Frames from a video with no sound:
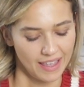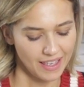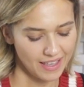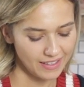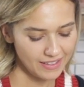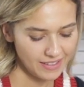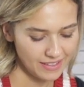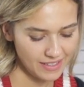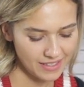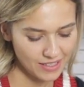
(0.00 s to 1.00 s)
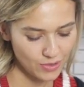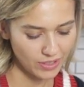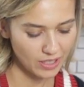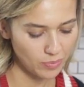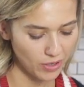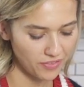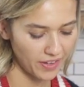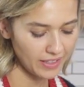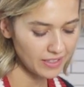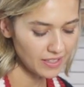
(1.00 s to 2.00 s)
And this is looking
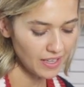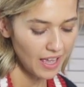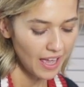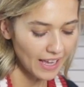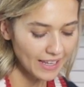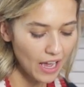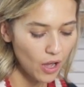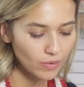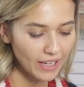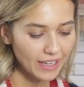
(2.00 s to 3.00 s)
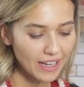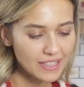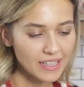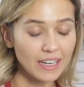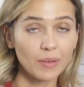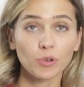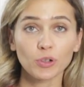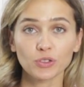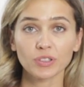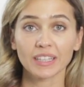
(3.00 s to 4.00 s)
perfect. And now, like I said, I'm
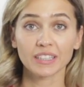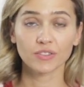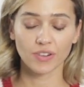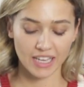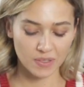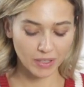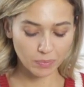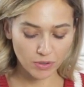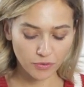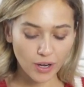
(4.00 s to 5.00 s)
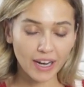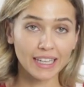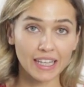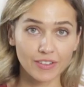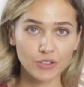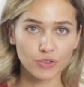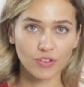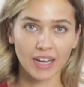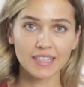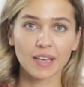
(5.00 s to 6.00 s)
going to let it rise. But before I leave it to
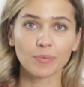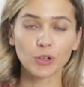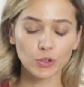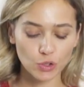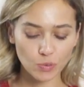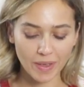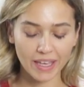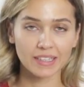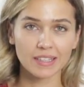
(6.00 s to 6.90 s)
rise, I'm going to make